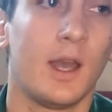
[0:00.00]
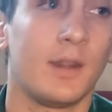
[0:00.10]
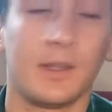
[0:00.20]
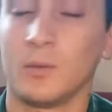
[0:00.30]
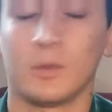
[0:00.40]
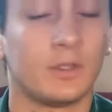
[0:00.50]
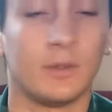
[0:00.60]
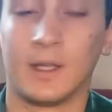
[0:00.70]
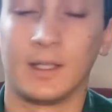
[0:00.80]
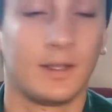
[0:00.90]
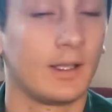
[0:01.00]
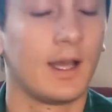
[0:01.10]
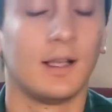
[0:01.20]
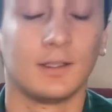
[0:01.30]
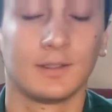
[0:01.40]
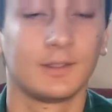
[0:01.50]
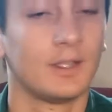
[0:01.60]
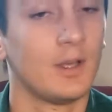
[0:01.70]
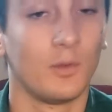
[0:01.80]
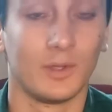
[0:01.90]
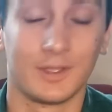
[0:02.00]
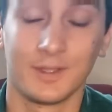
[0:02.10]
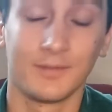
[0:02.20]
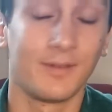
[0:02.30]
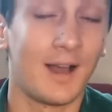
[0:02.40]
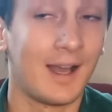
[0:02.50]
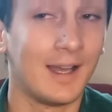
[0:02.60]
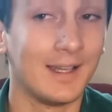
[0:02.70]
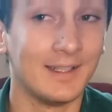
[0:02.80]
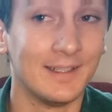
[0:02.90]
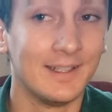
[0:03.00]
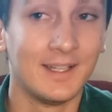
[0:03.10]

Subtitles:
and they won't do anything else, which is fine,